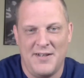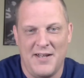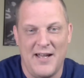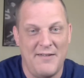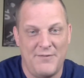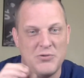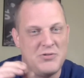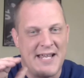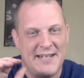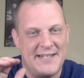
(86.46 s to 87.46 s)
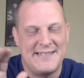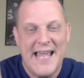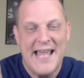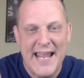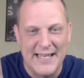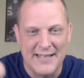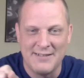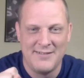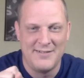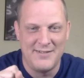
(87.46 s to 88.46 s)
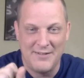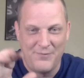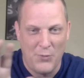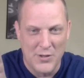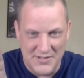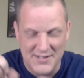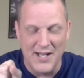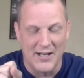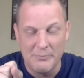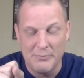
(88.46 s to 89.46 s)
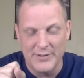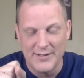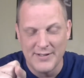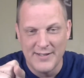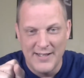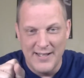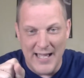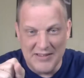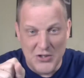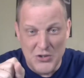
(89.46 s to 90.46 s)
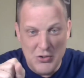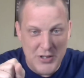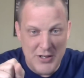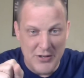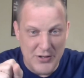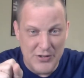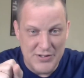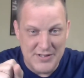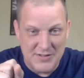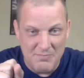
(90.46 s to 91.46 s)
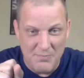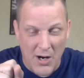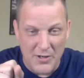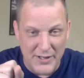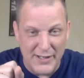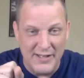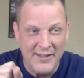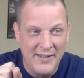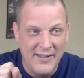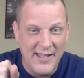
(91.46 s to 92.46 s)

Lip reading: Of Lieutenant Dan in Forrest Gump at the New Year's party.